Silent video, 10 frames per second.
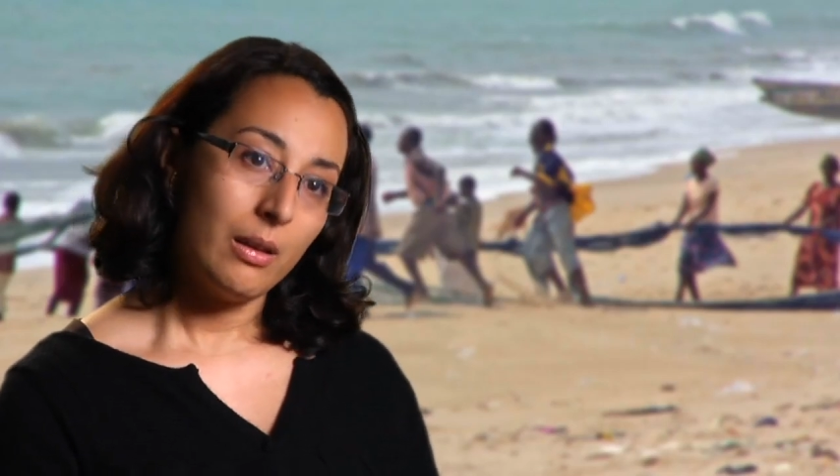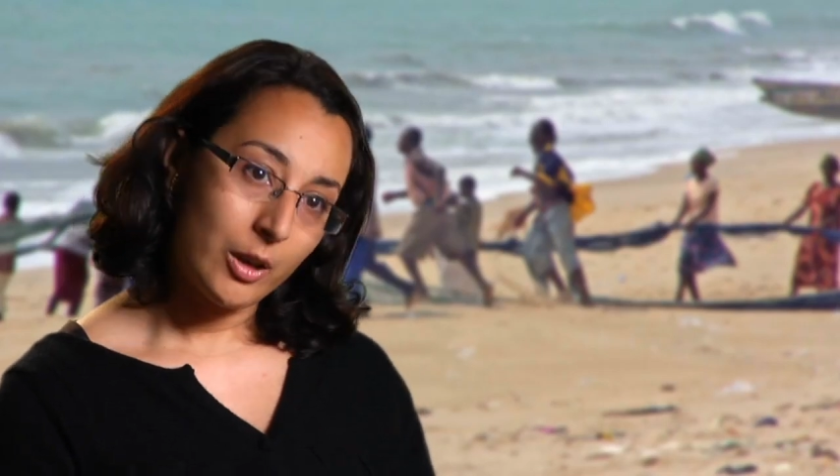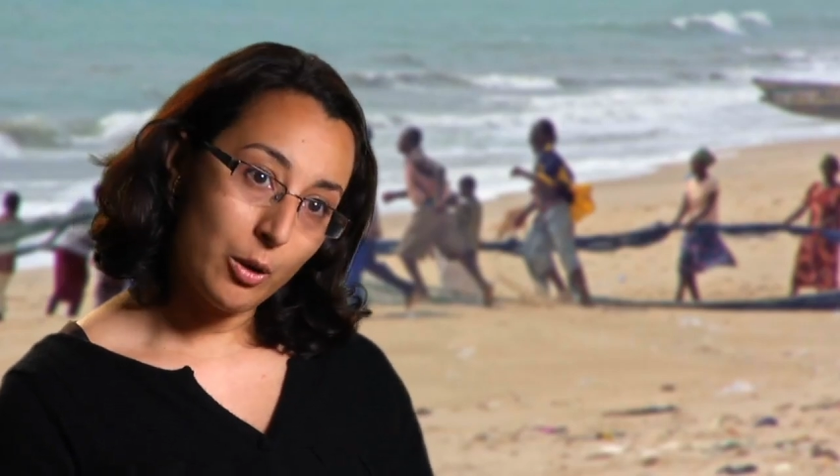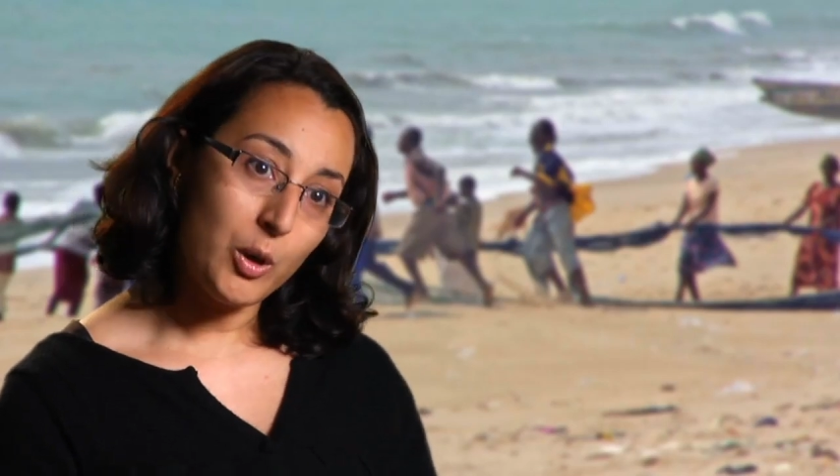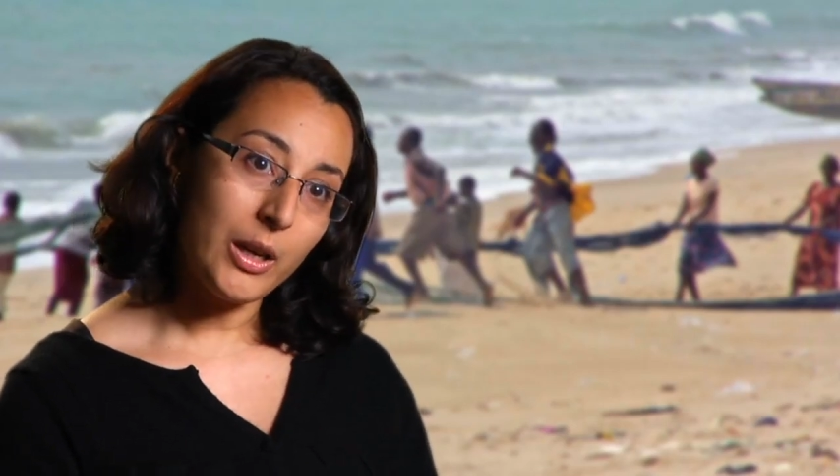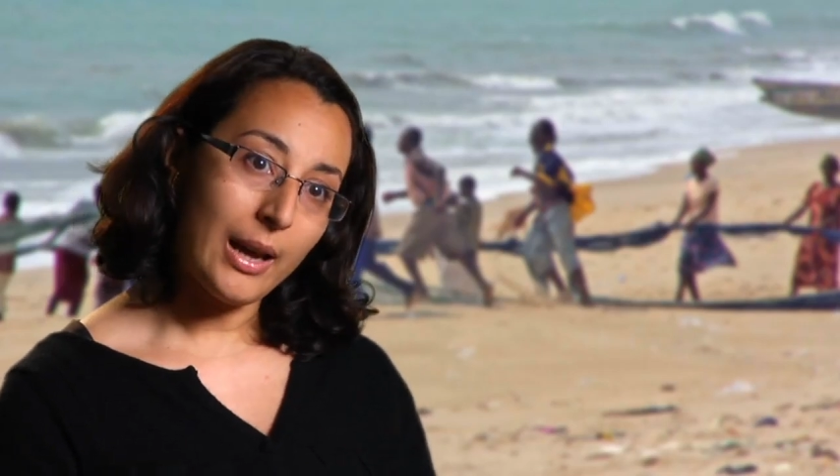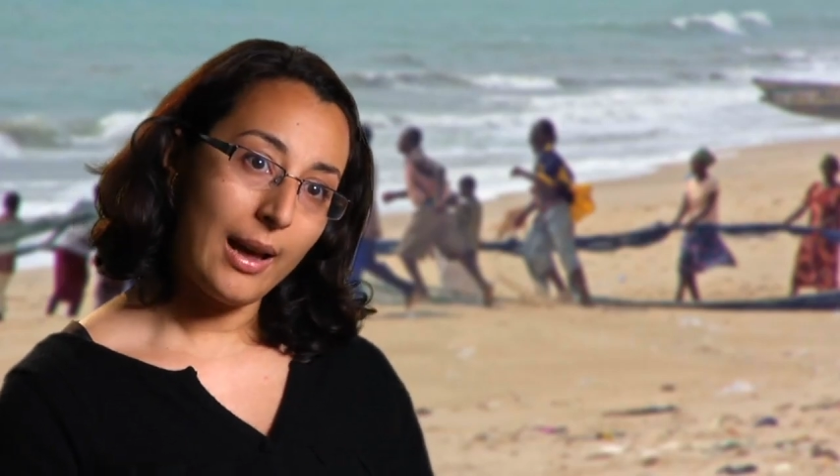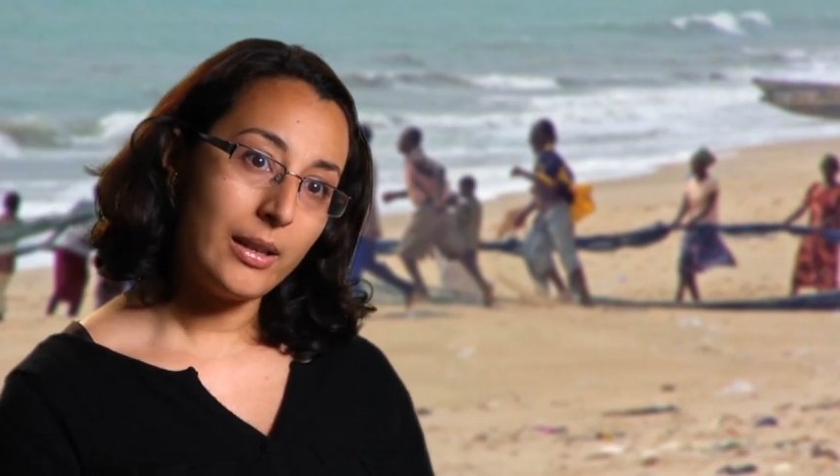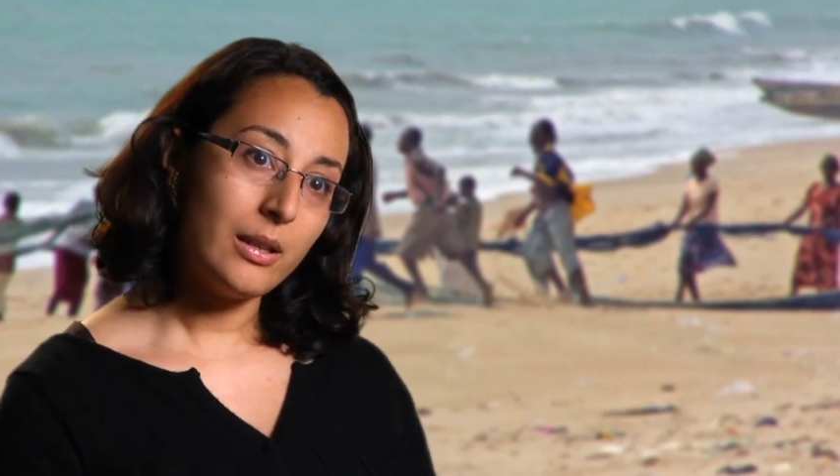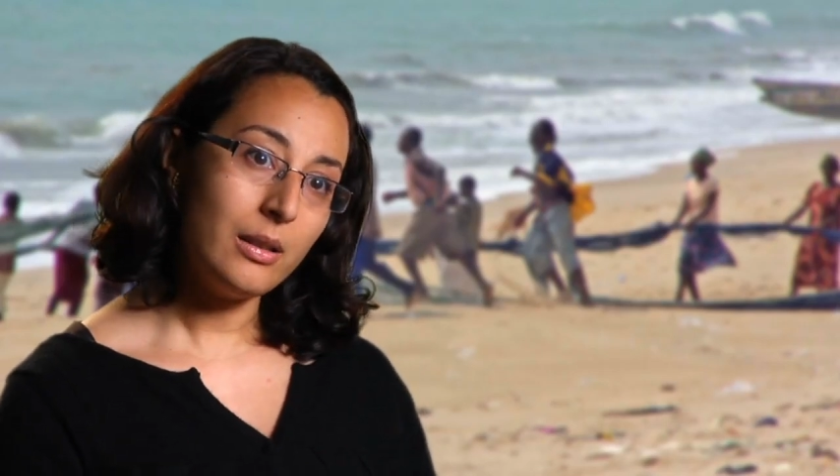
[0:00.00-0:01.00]

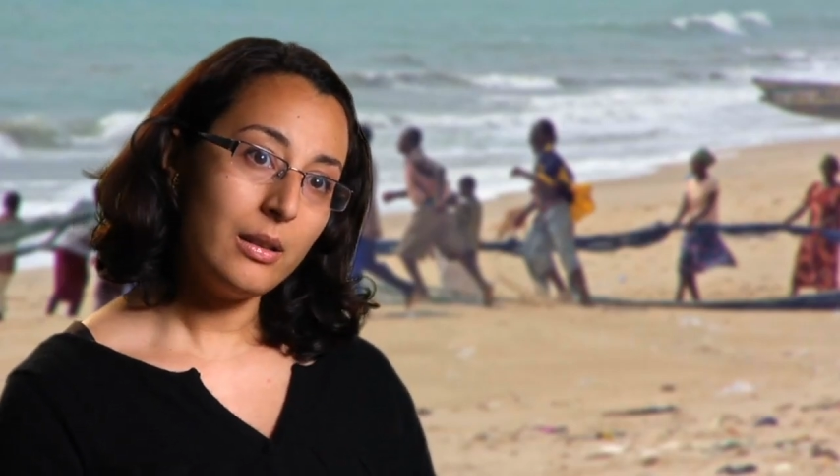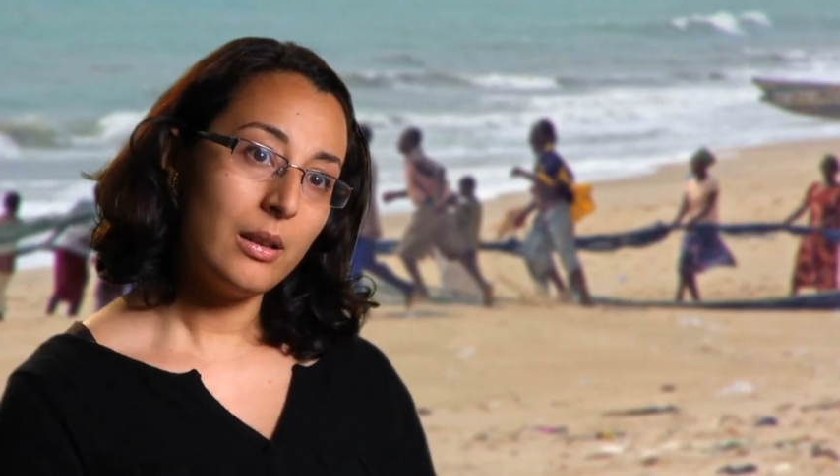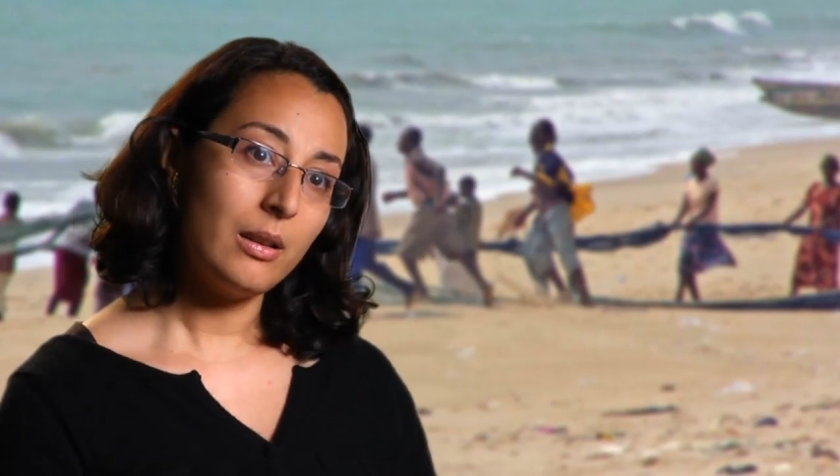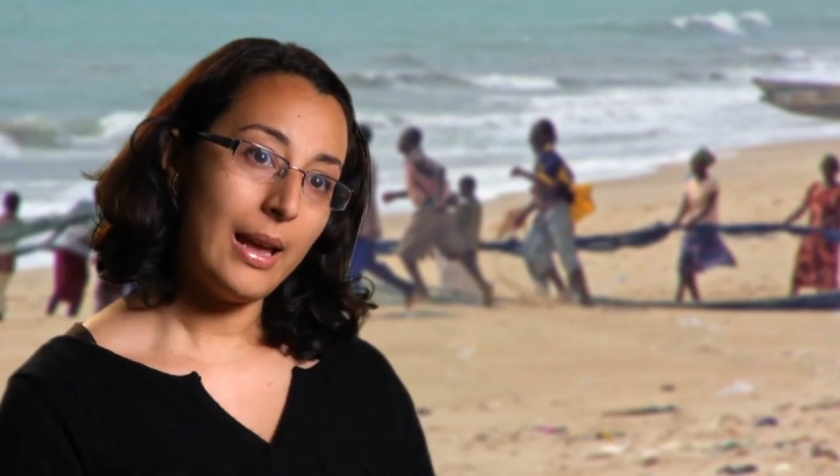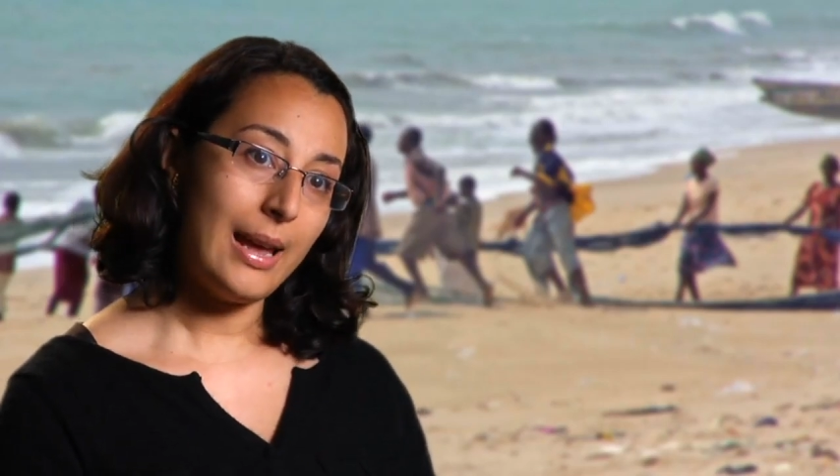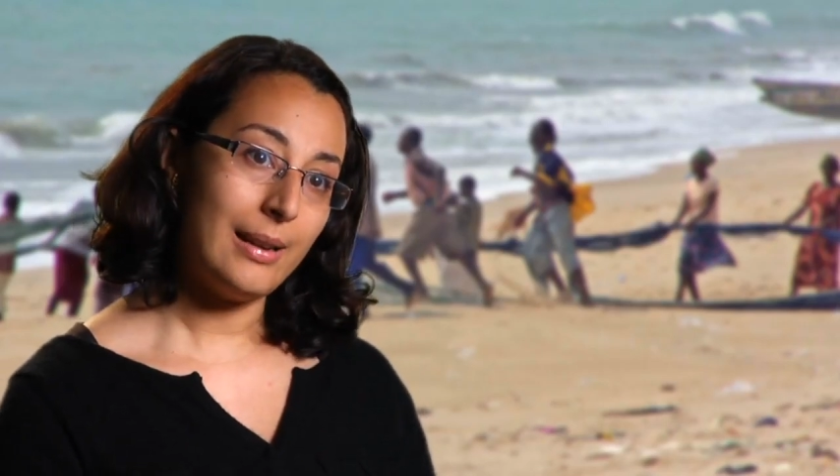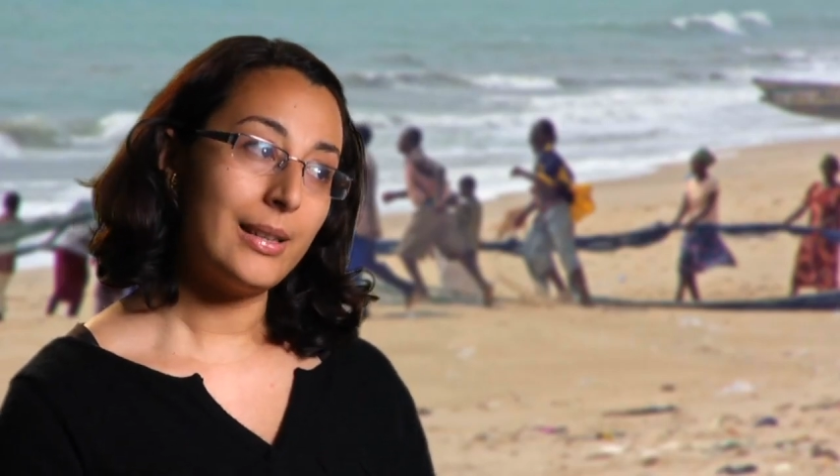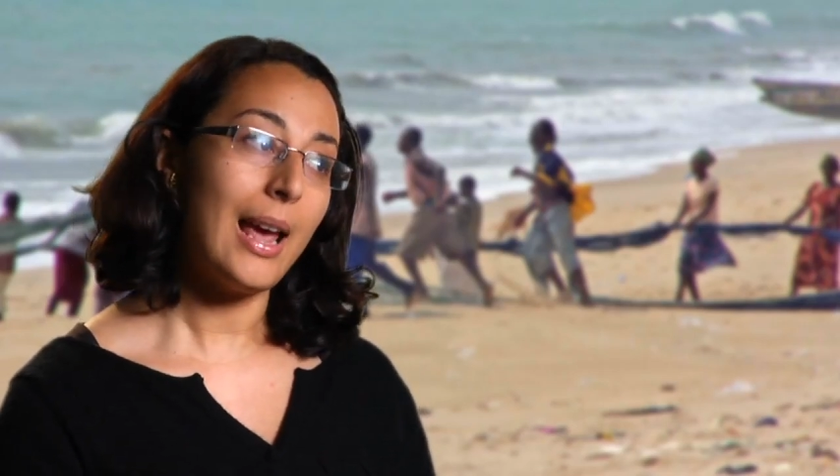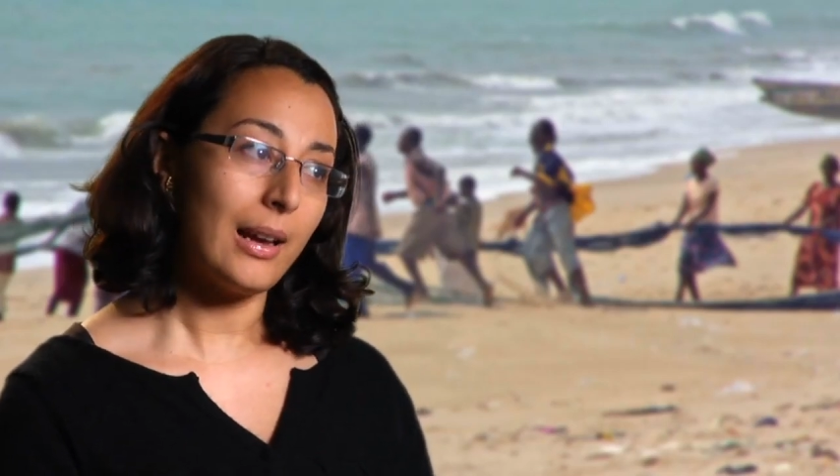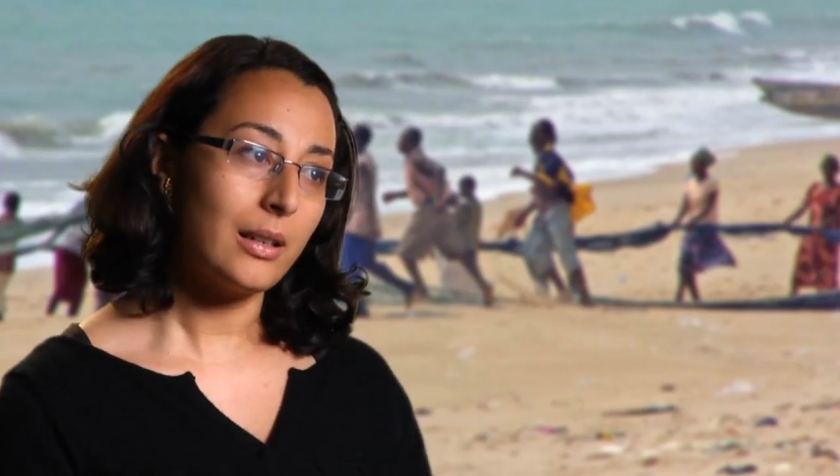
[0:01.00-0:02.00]
communicated
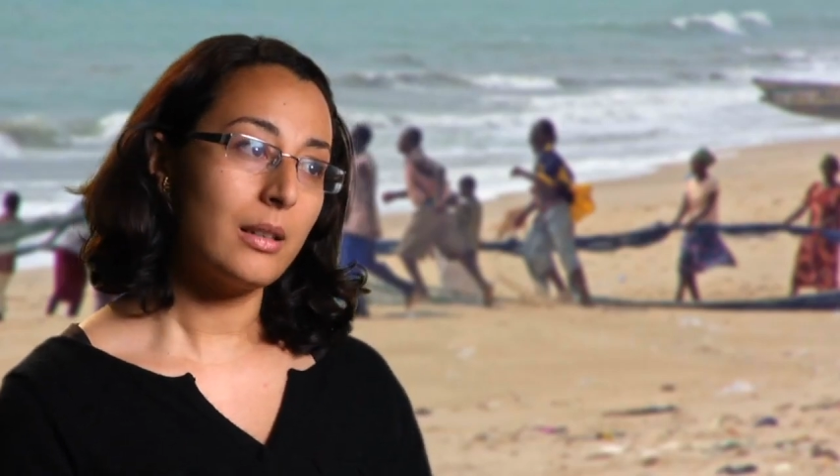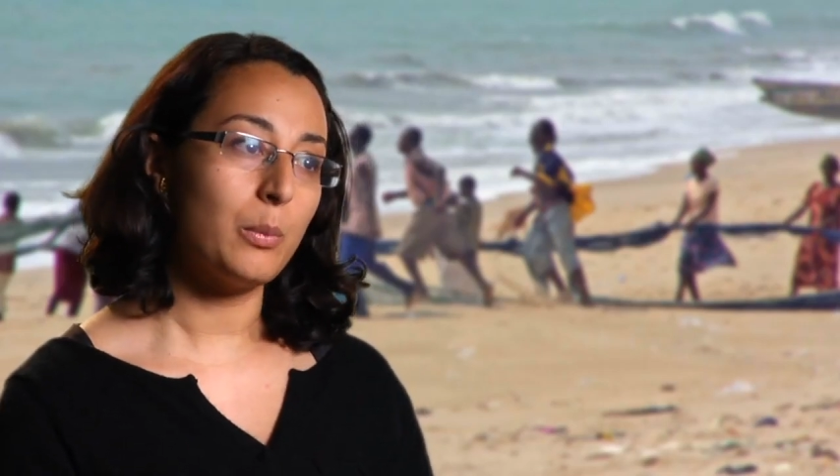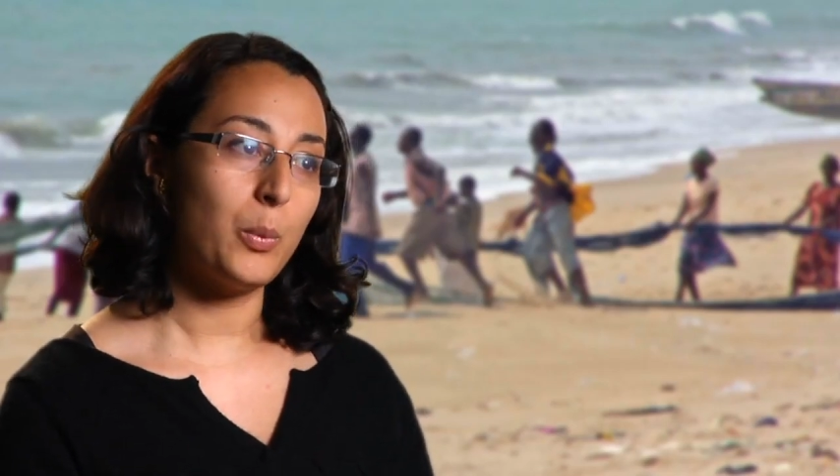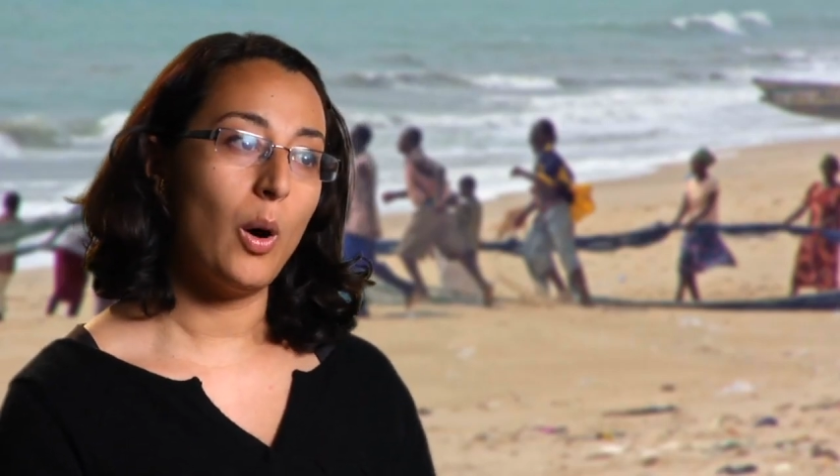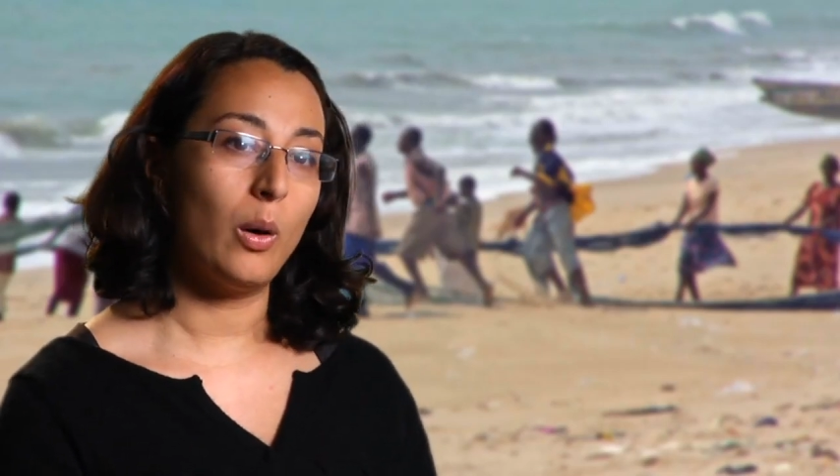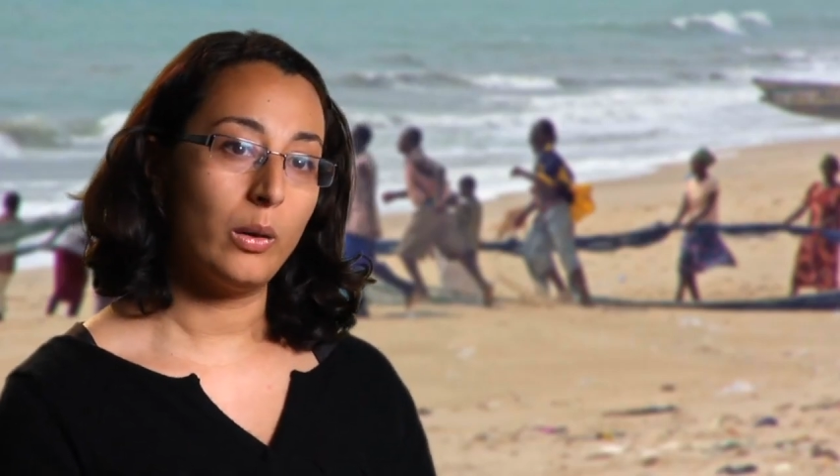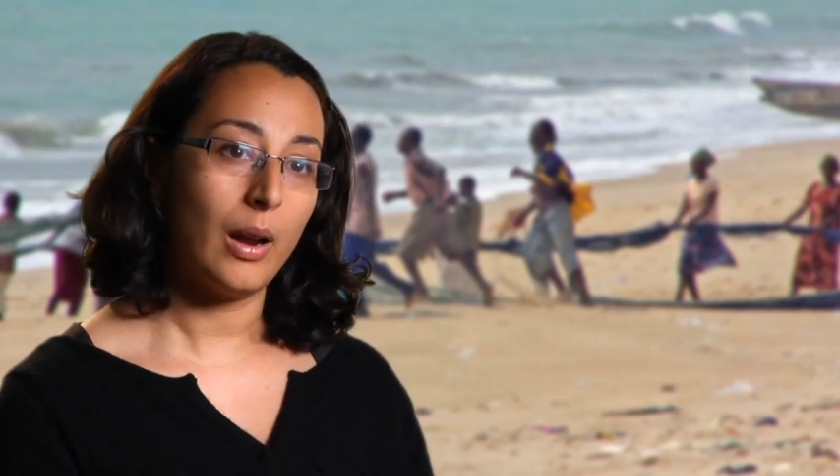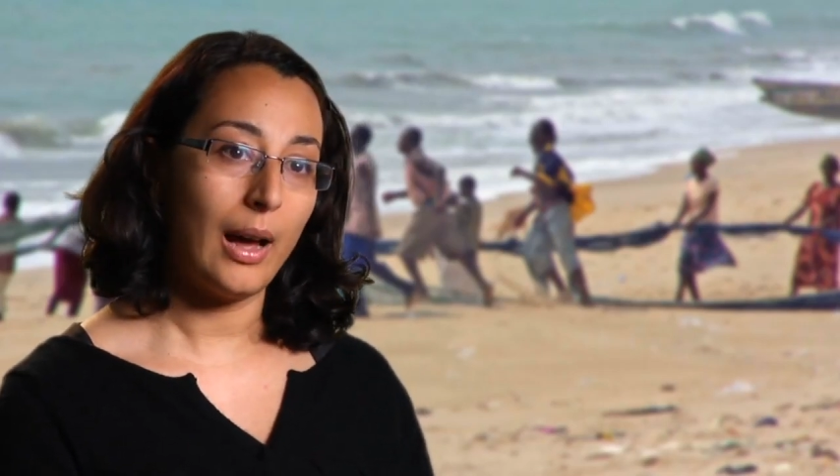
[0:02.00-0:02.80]
and acted upon,